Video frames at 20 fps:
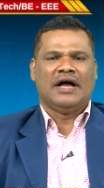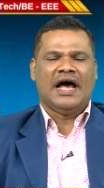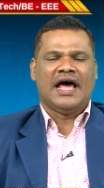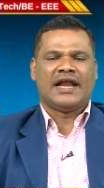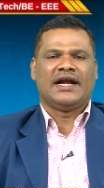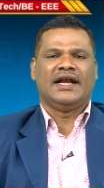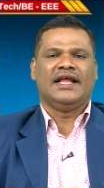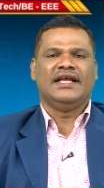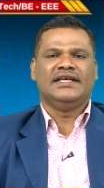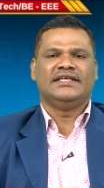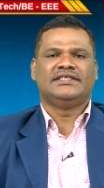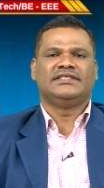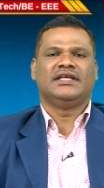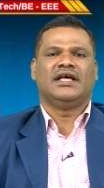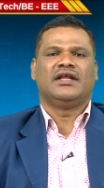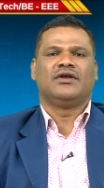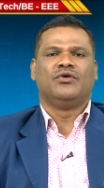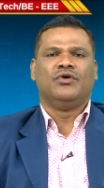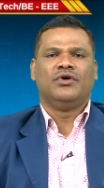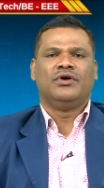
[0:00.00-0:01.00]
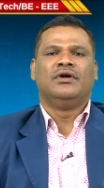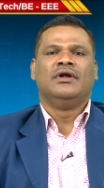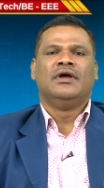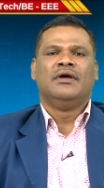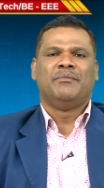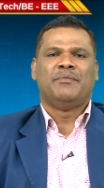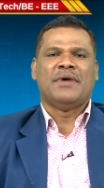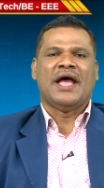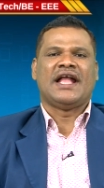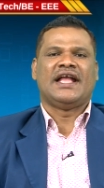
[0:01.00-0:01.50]
organization or good
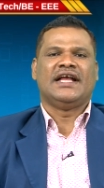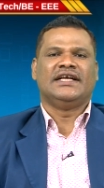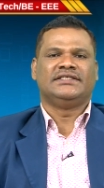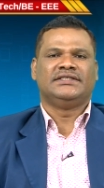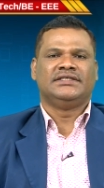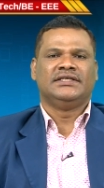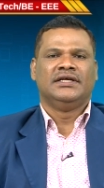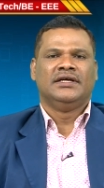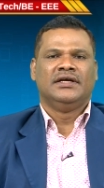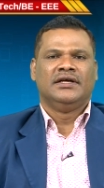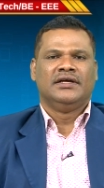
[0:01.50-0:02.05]
package